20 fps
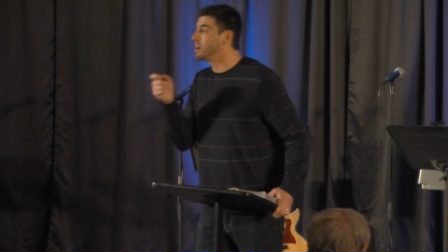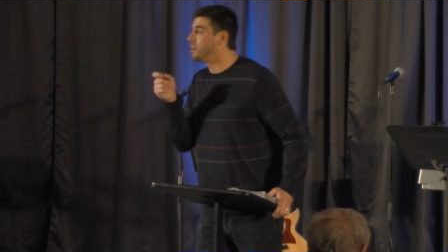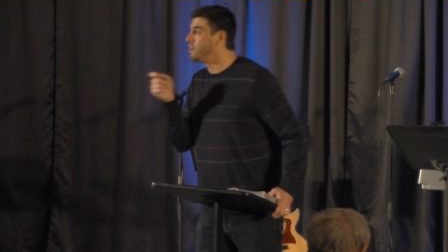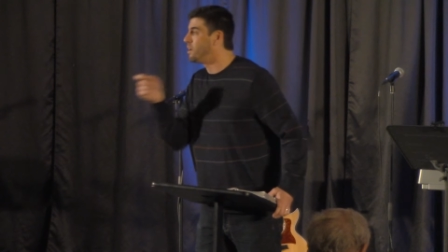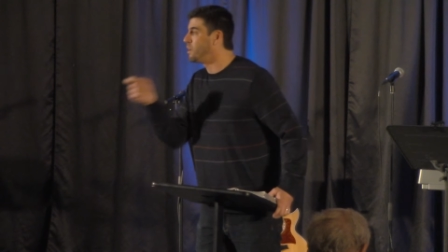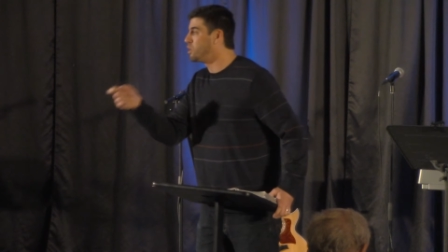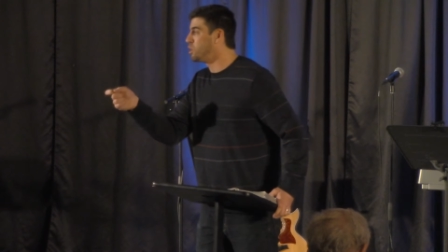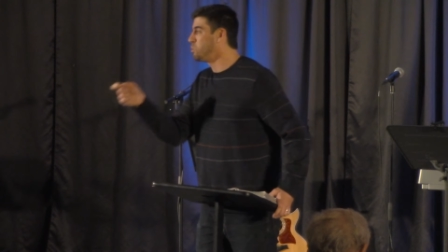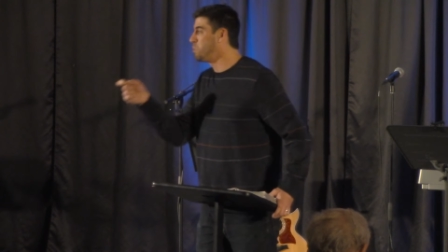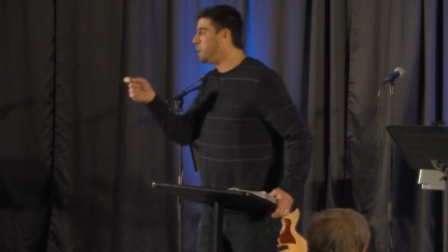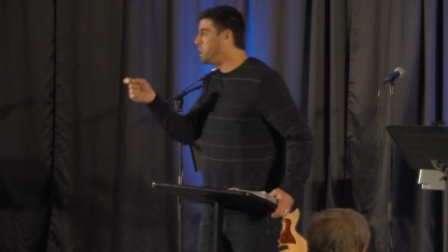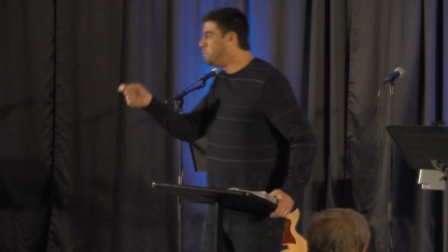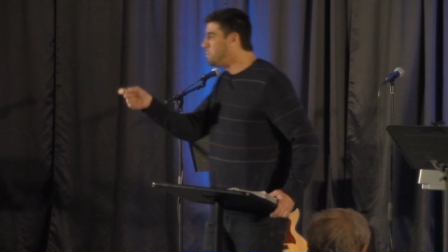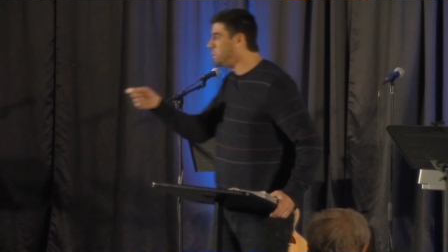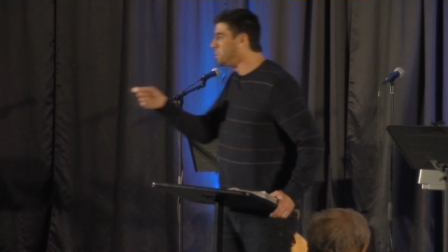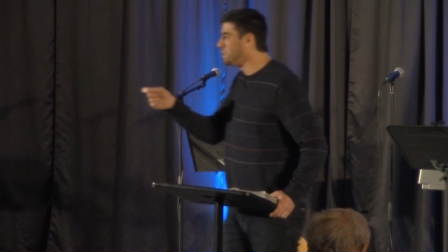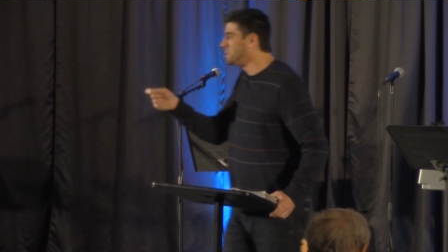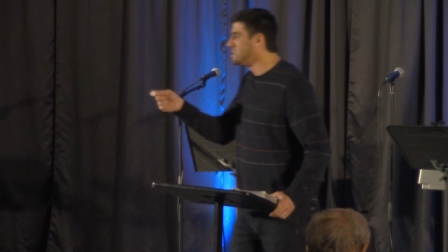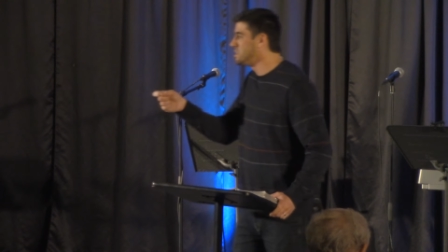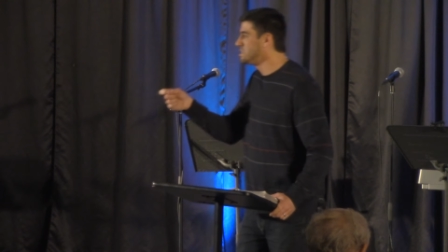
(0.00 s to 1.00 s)
on other
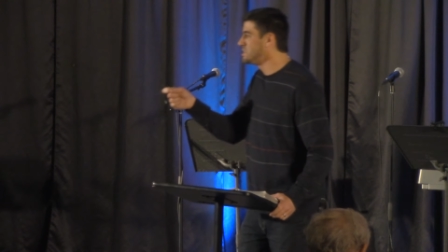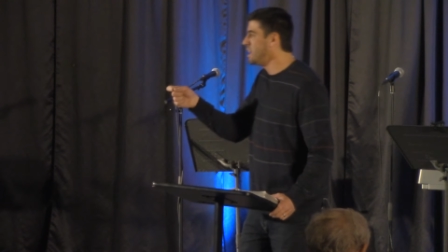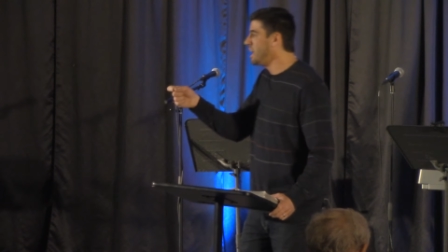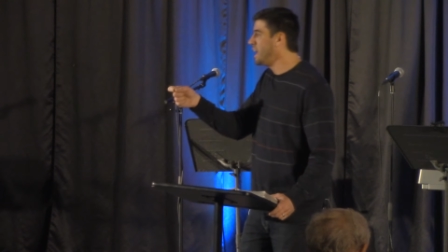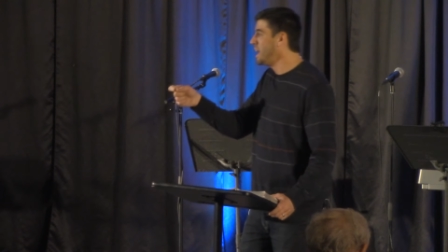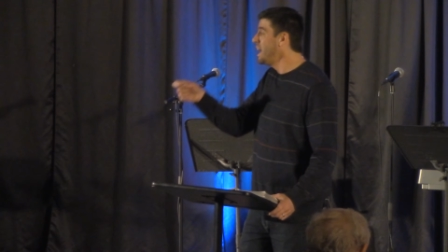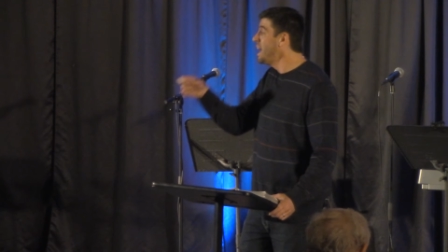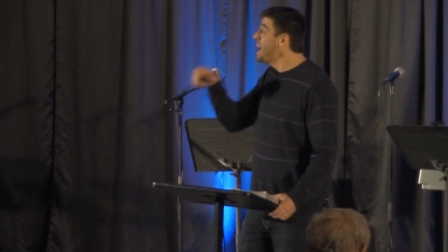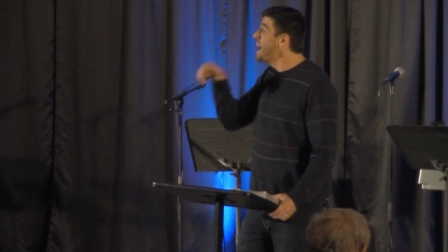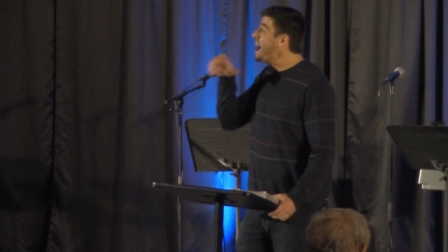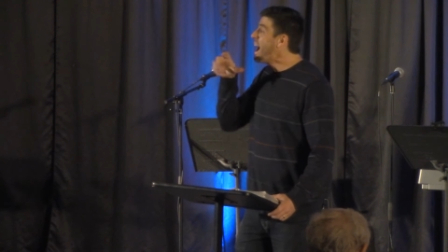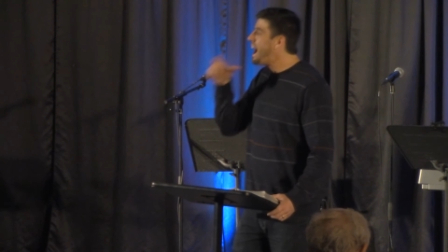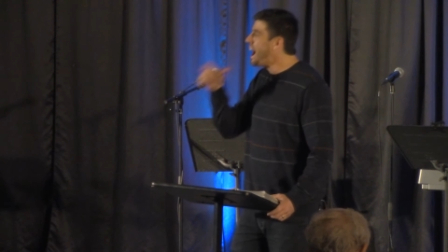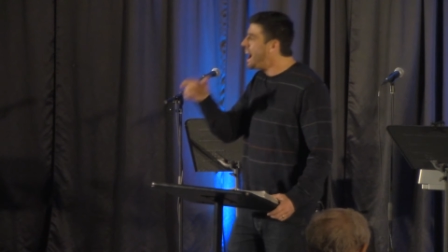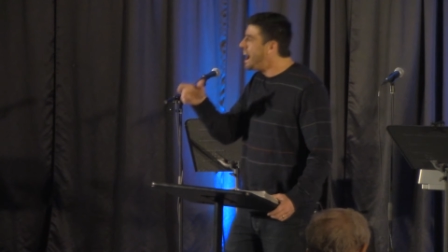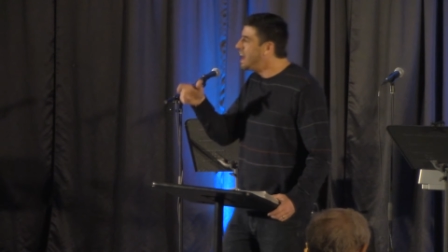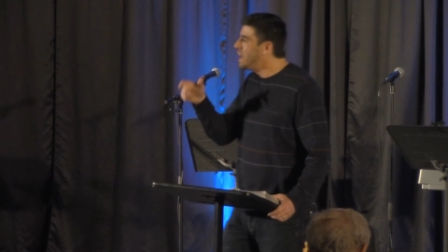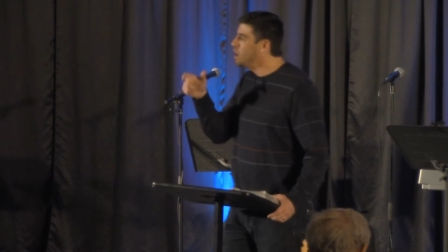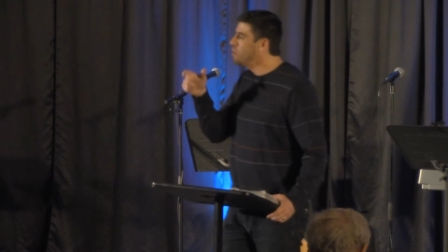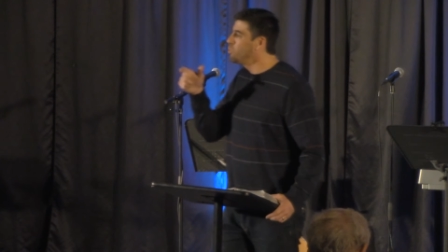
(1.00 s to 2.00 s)
people and to say,
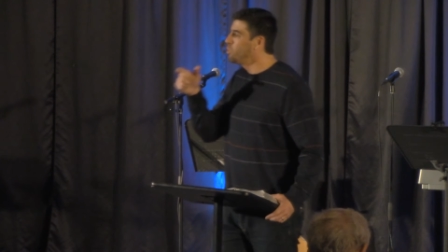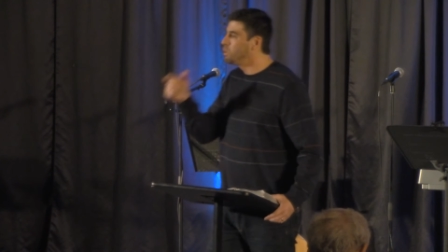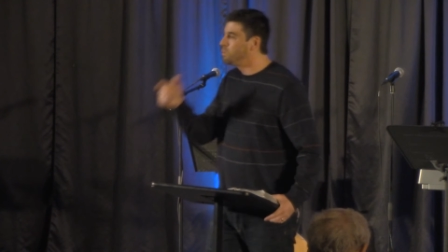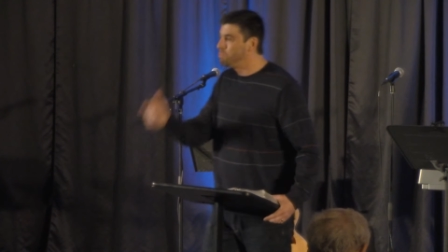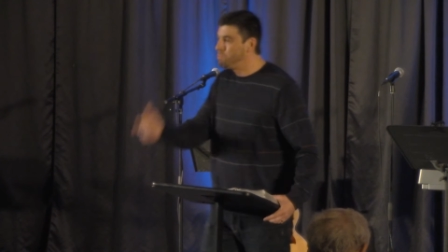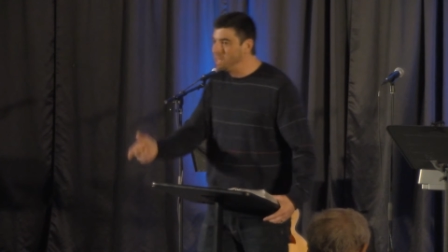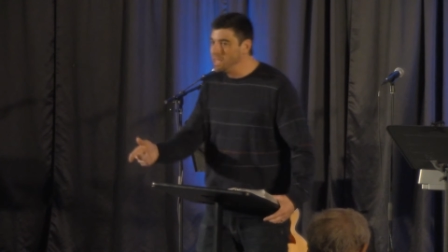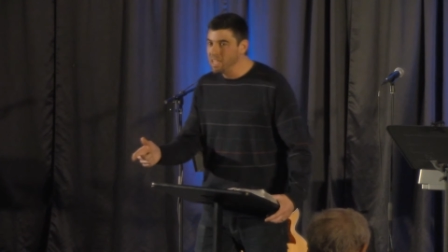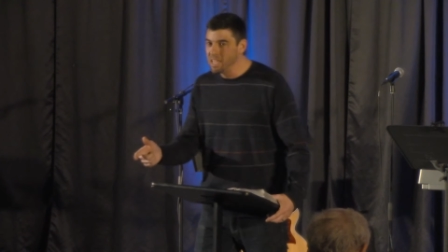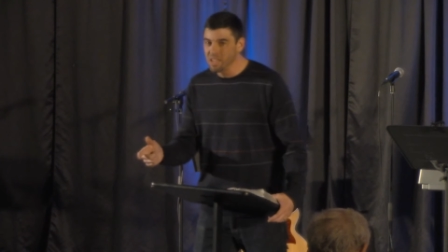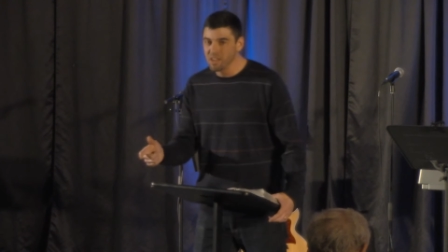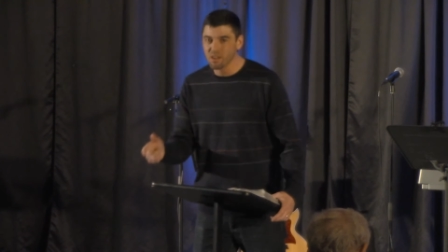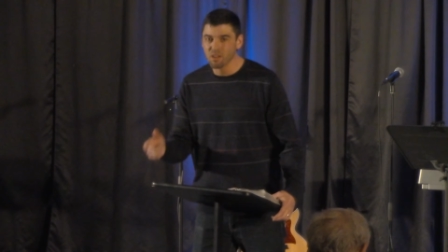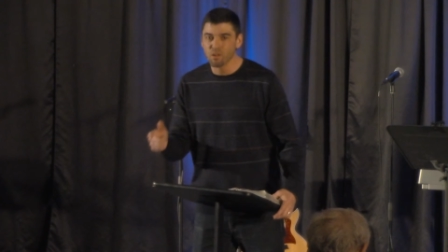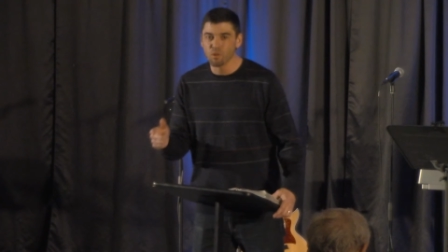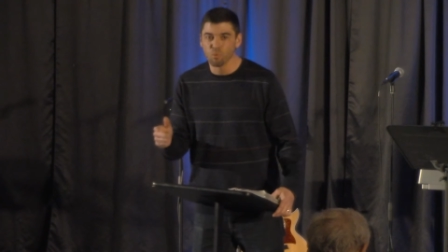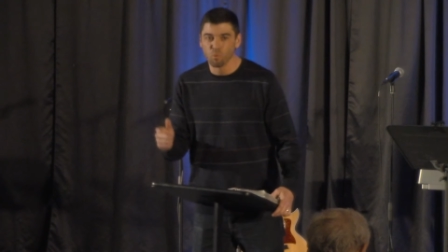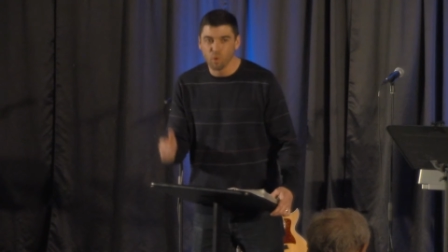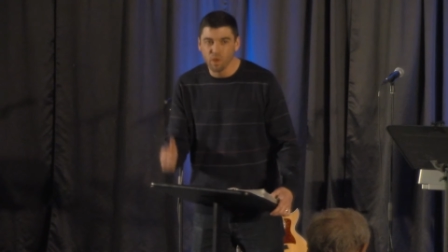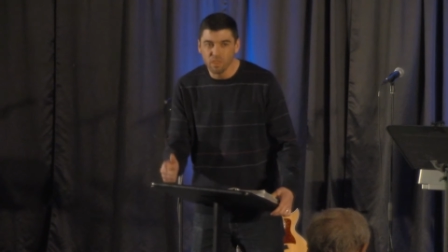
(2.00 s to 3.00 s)
I will be here
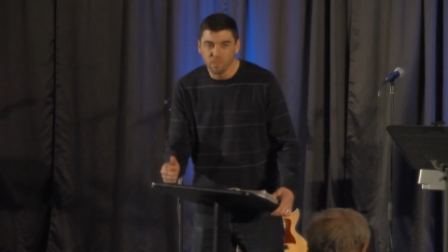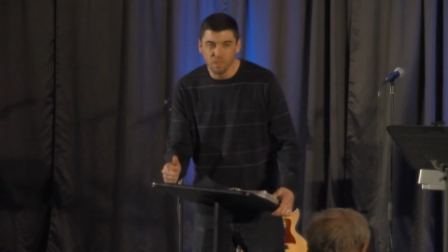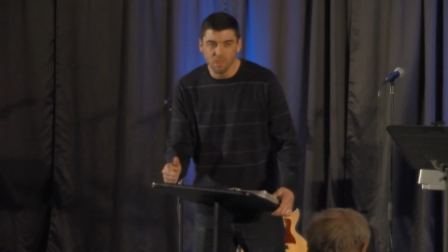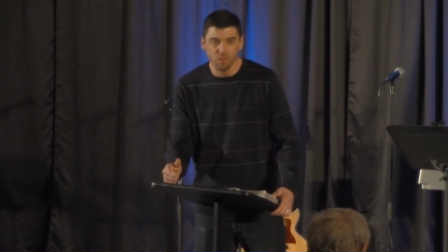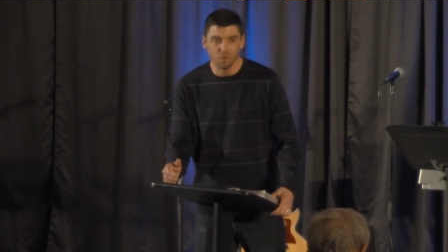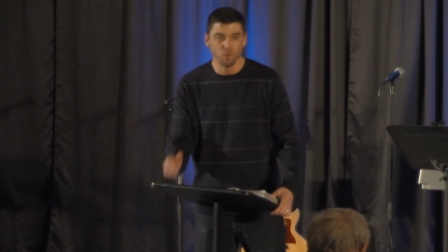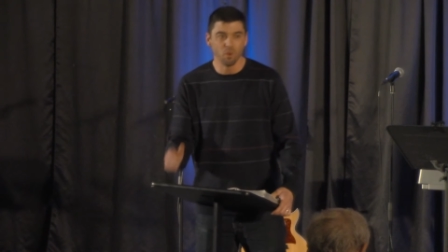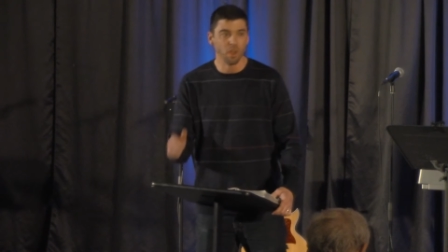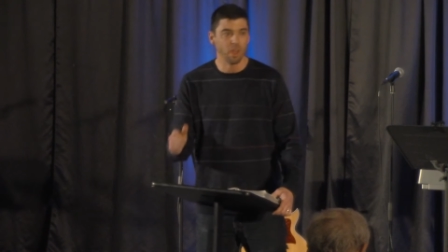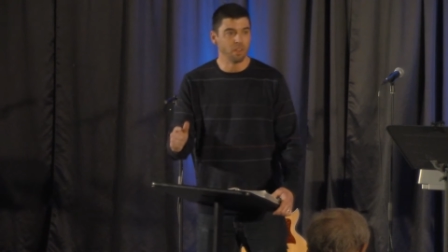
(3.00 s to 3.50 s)
with you